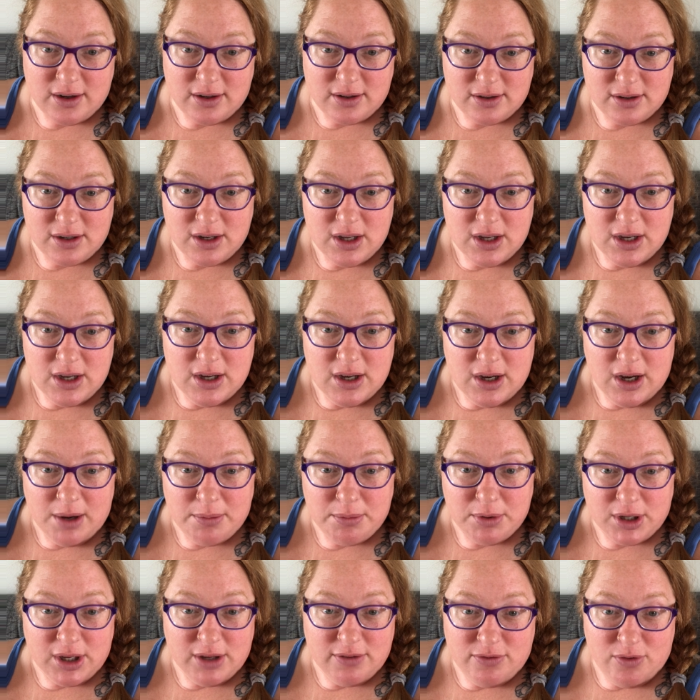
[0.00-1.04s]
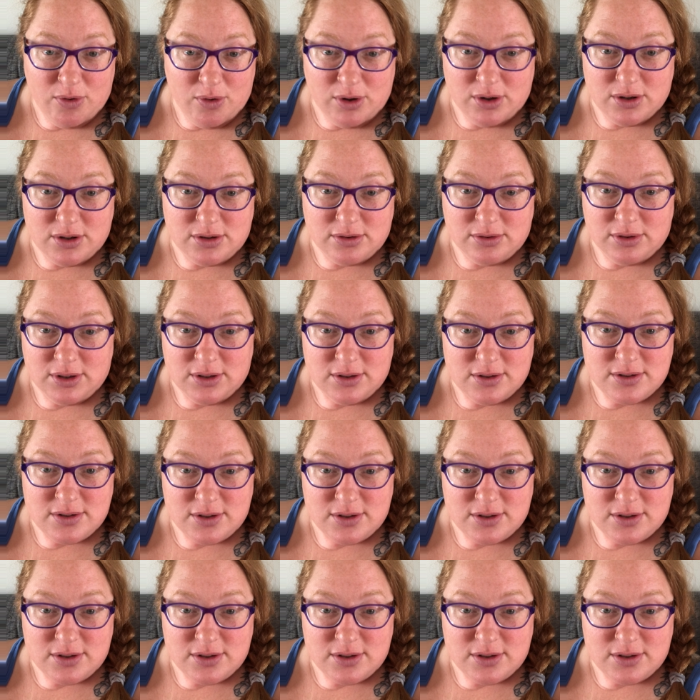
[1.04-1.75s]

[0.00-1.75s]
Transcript: and I'm looking forward to it.